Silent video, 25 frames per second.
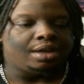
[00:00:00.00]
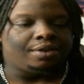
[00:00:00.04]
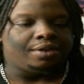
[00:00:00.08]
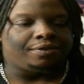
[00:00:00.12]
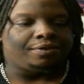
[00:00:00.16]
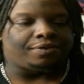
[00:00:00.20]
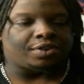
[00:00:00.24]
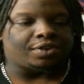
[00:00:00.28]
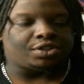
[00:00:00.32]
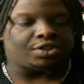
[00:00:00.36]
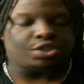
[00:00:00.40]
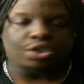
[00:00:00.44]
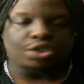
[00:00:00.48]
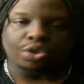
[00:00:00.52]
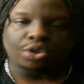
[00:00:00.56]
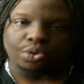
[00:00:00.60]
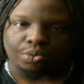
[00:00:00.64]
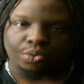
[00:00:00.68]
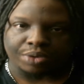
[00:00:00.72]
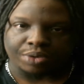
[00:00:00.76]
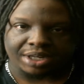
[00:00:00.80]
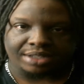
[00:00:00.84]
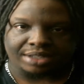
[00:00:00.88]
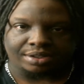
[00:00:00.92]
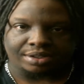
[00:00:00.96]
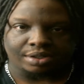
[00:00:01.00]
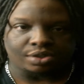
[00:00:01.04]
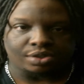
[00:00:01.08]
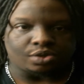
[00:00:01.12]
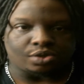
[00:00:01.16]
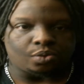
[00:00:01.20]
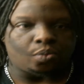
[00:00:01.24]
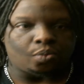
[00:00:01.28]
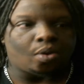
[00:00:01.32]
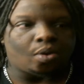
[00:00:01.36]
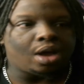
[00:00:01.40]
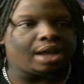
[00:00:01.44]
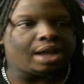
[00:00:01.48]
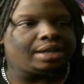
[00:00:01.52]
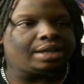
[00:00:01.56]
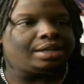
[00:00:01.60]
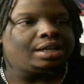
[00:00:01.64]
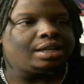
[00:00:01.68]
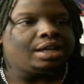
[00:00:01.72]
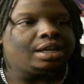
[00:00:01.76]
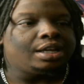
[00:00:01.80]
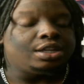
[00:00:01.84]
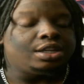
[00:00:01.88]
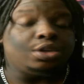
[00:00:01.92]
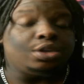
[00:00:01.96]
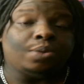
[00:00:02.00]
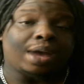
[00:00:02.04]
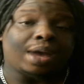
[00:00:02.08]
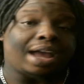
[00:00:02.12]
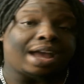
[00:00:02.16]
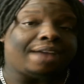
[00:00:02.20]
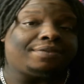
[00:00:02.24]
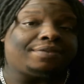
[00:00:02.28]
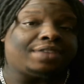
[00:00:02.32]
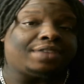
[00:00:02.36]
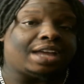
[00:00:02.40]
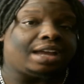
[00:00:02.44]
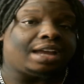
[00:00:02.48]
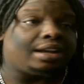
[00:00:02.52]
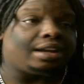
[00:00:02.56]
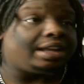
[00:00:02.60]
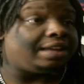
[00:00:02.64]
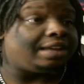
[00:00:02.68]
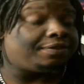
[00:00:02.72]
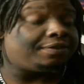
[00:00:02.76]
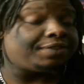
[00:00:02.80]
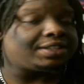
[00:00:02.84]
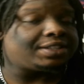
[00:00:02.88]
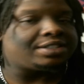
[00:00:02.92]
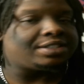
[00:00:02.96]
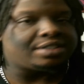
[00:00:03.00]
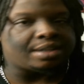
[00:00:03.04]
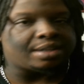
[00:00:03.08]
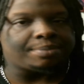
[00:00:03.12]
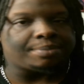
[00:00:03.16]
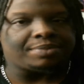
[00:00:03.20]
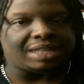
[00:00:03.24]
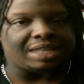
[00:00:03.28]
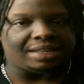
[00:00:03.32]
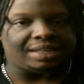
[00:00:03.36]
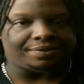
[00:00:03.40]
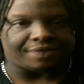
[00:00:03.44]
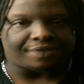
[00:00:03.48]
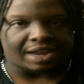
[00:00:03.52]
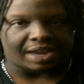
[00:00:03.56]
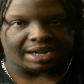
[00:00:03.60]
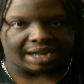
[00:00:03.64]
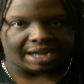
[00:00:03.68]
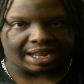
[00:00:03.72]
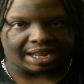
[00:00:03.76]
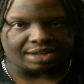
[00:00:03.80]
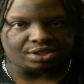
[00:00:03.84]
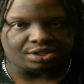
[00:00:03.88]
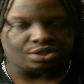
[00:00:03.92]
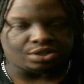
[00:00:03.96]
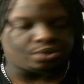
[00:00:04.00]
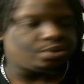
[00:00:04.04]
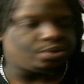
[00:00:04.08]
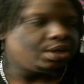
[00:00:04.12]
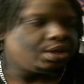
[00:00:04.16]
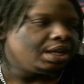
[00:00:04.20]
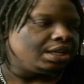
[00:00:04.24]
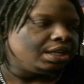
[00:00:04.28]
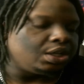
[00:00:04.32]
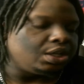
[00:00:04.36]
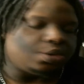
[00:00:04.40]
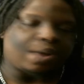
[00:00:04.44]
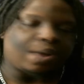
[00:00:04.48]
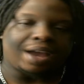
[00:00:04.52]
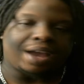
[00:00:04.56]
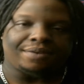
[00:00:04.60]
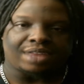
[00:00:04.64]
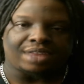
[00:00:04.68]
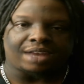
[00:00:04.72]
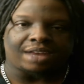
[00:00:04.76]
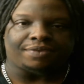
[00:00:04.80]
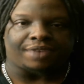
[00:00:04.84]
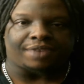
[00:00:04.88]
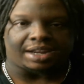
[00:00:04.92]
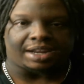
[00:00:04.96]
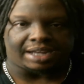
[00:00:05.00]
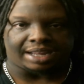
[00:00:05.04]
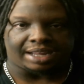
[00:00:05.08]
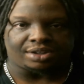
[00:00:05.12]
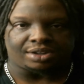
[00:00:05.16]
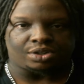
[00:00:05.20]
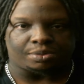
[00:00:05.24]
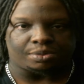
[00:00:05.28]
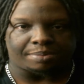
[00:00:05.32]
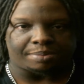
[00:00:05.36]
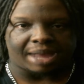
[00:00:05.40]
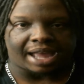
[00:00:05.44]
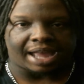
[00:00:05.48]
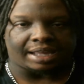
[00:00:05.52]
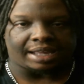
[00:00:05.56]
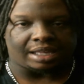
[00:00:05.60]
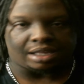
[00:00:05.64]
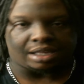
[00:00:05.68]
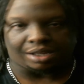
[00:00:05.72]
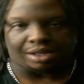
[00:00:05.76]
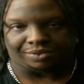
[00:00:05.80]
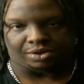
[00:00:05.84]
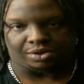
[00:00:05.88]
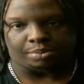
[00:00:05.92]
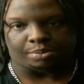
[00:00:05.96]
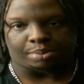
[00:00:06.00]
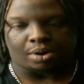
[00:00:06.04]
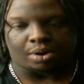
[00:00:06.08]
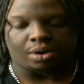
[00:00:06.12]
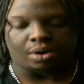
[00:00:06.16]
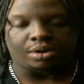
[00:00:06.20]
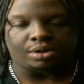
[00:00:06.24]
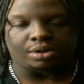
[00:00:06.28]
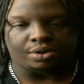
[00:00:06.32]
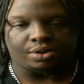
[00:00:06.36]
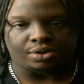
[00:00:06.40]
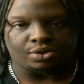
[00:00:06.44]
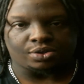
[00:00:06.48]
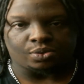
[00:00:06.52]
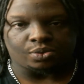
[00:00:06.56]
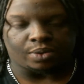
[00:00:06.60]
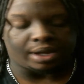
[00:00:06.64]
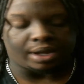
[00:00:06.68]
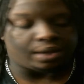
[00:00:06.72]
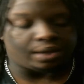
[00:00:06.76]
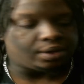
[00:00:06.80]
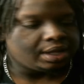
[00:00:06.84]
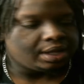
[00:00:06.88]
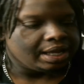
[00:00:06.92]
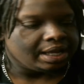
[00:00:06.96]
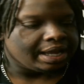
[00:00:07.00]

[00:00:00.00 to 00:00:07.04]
For 2 reasons. One, you have that, if it's something financial, you have that financial backing of your partner as well.